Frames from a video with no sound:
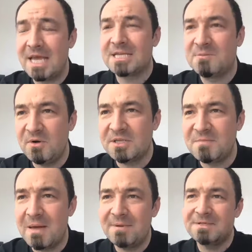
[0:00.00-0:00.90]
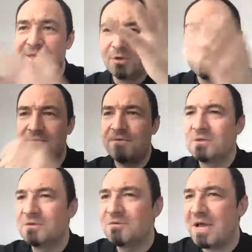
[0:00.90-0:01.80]
experience mapping. So I'm looking
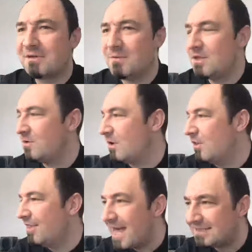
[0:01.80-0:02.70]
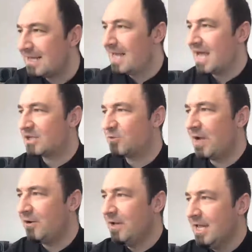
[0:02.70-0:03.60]
forward to interacting with you on that as
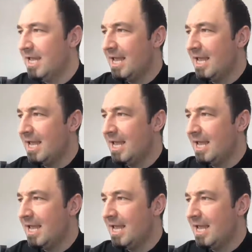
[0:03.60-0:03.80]
well.